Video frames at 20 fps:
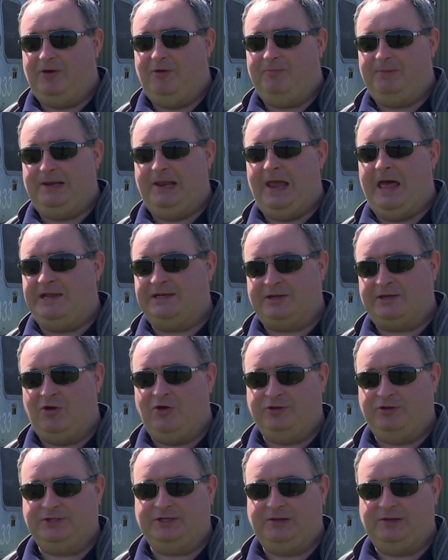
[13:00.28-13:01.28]
not be landing
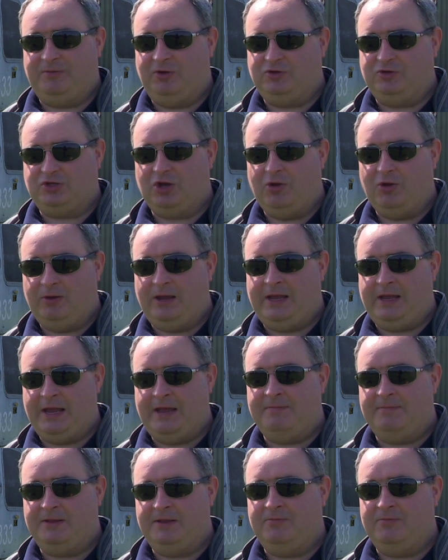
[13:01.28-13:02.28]
on till about two
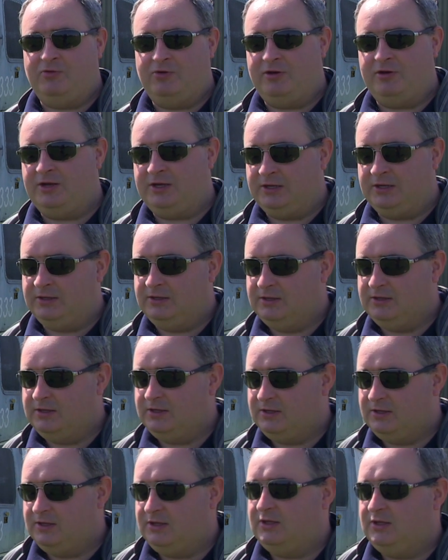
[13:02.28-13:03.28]
a.m. in the morning. Right.
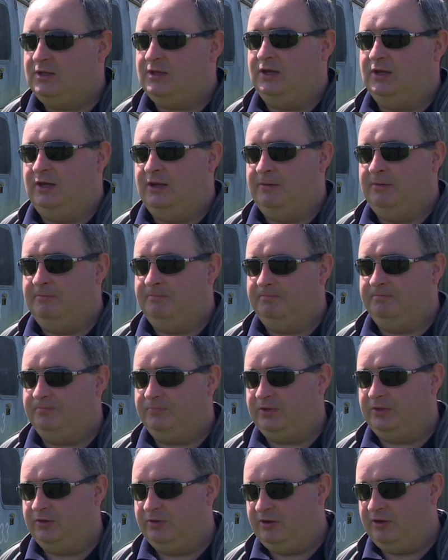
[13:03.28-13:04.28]
Yeah. Um,
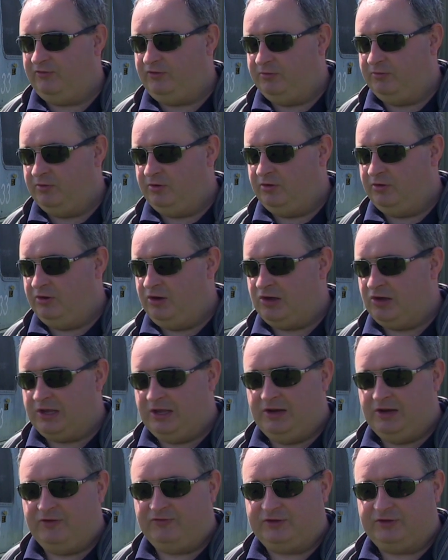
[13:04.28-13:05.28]
you know if you were unlucky
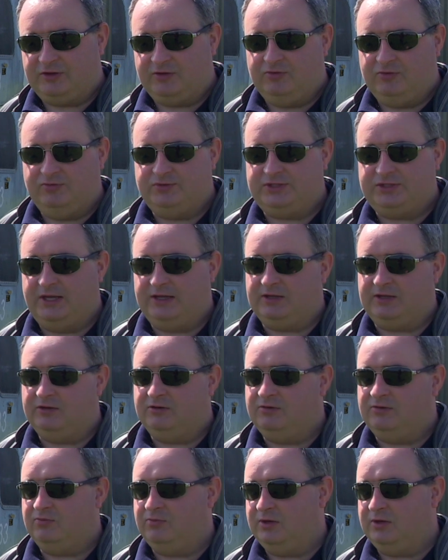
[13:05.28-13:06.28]
enough to go
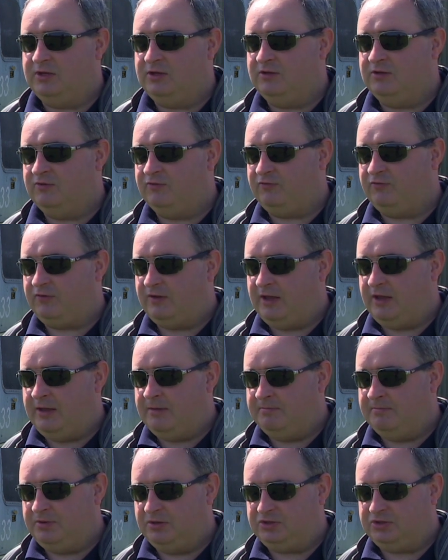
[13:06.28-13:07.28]
second wave,
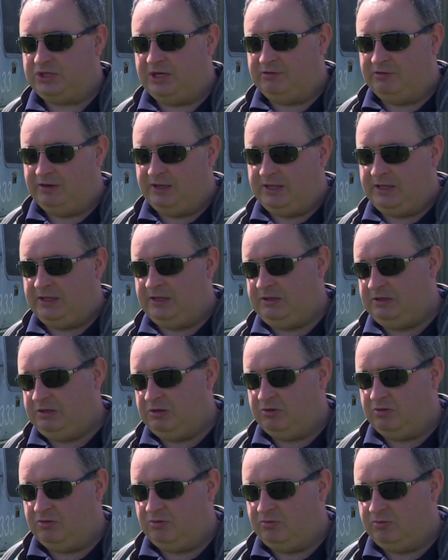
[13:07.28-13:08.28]
um, but generally you
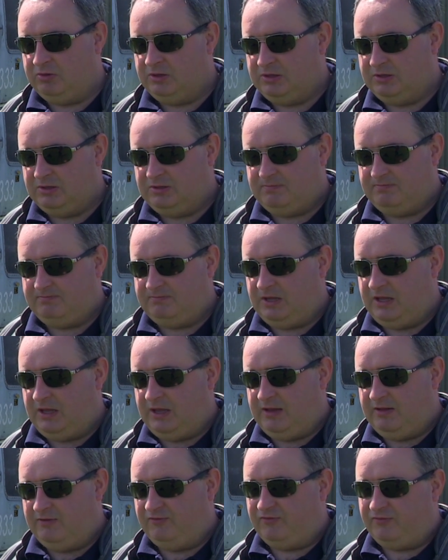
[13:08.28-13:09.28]
know
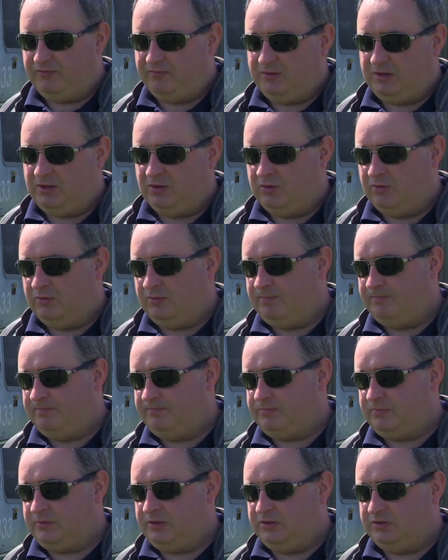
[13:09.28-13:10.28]
it, you know
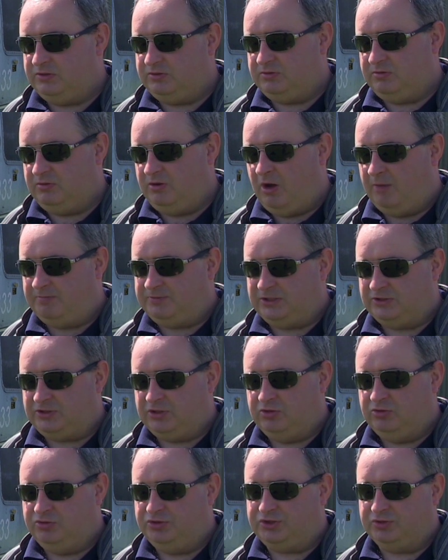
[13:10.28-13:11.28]
up to
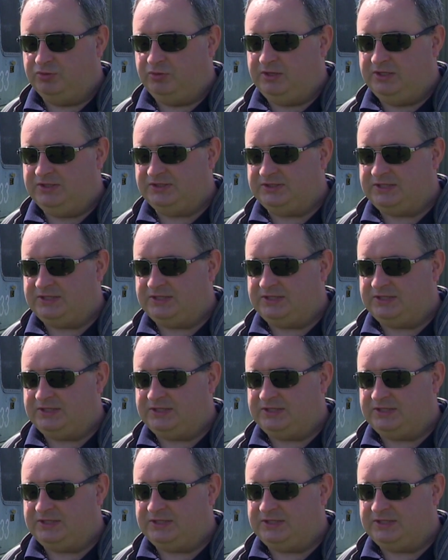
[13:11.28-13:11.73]
two sorties a